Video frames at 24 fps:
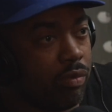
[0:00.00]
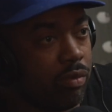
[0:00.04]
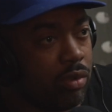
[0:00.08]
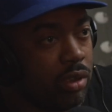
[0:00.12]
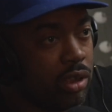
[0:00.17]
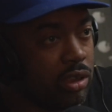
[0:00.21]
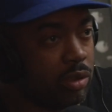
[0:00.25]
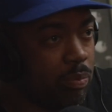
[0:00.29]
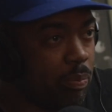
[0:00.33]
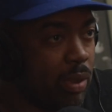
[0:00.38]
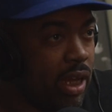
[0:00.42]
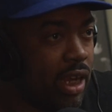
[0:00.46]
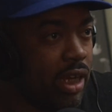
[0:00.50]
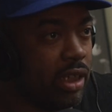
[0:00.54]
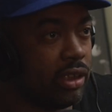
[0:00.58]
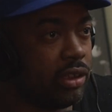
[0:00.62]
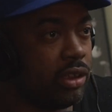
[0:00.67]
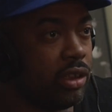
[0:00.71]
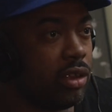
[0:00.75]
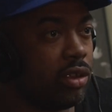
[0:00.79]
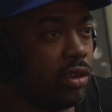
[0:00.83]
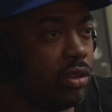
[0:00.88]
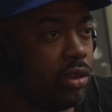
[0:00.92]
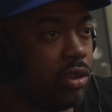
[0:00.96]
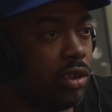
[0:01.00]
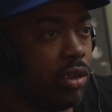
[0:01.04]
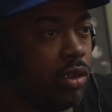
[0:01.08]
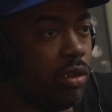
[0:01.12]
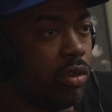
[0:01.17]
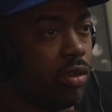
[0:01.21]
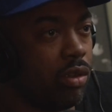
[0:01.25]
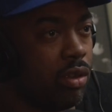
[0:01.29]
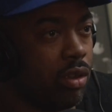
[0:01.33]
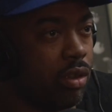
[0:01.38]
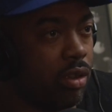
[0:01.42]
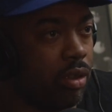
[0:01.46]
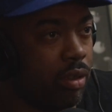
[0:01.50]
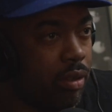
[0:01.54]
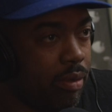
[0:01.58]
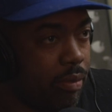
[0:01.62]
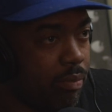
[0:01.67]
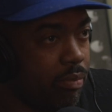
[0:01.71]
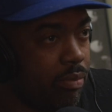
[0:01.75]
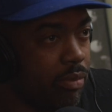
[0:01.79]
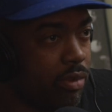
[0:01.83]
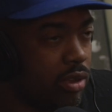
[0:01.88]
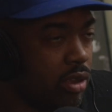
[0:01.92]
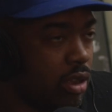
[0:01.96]
this past year to your
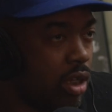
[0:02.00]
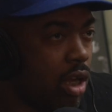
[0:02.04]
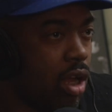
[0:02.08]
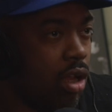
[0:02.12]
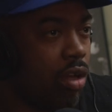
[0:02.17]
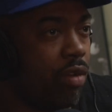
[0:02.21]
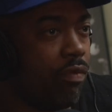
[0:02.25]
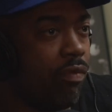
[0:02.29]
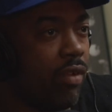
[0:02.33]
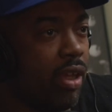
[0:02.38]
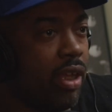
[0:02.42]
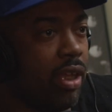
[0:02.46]
to the Hall of Fame?